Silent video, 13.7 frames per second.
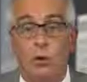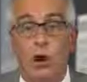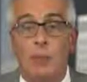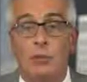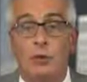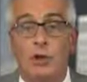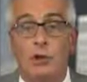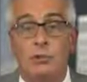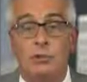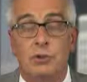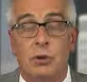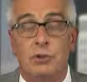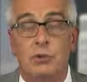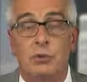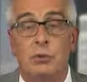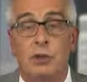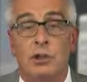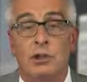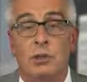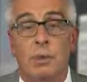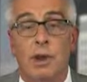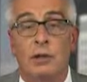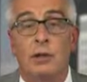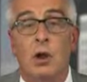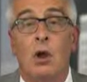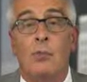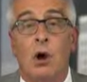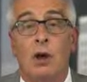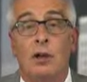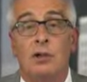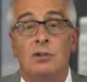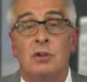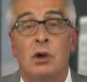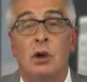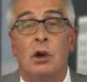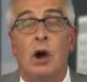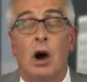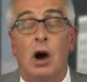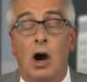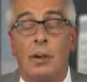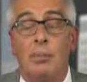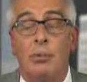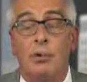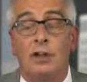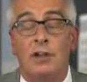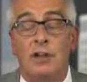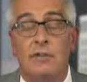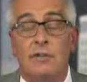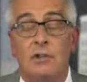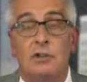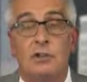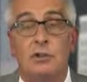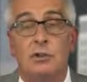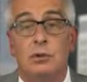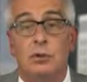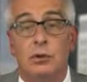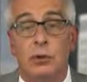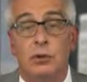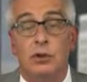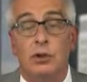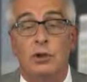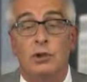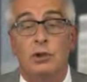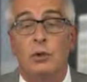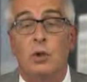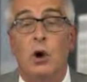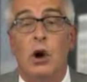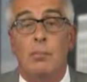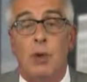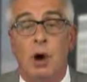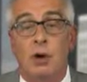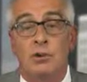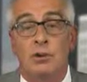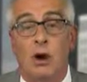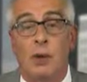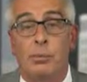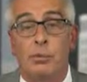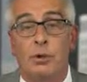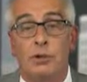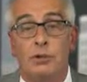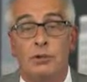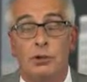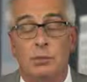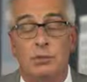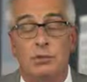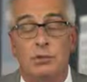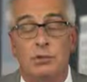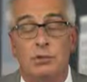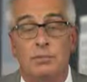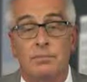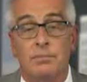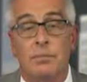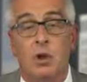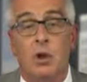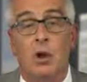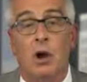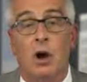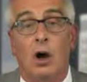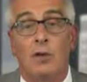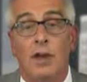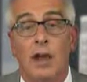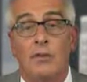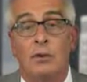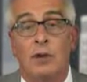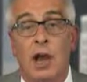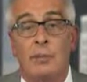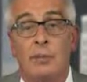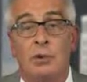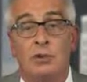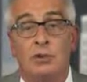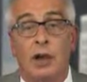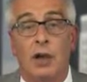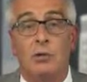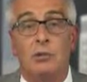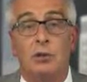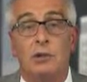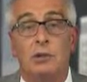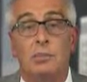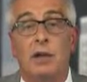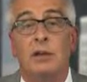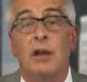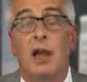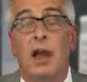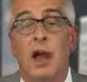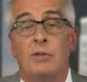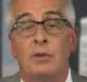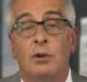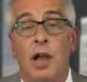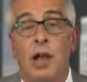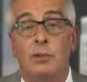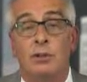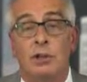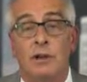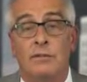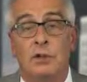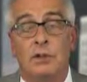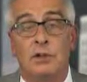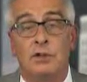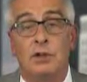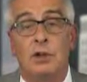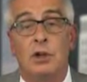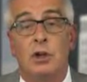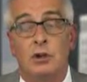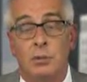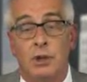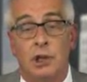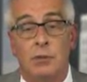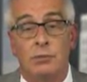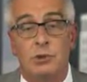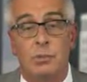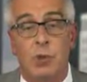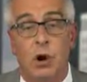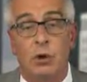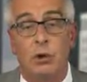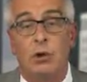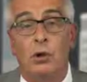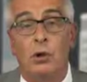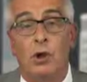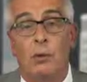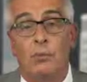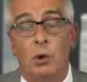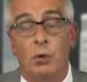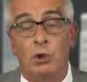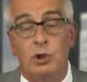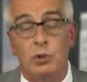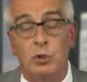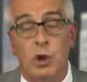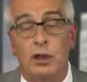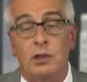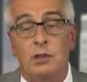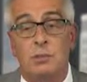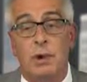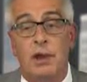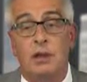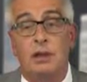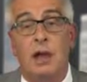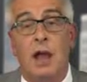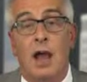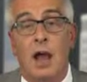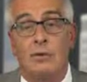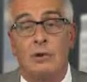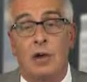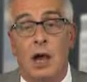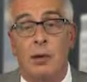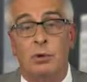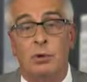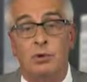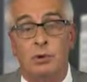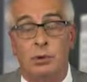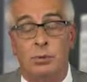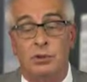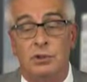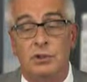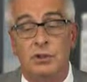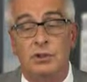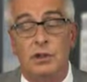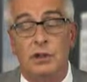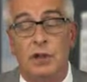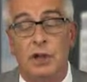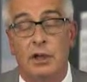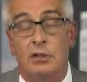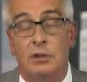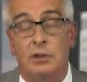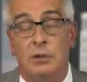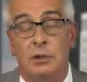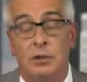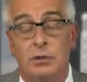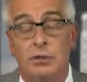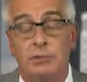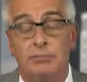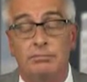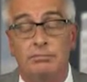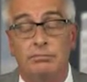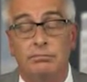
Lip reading: For operating results, we expect modest operating deficits to turn into modest operating surpluses. On the after capital side, we expect after capital deficits to become smaller, but we do not expect after capital surpluses in the next 2 years.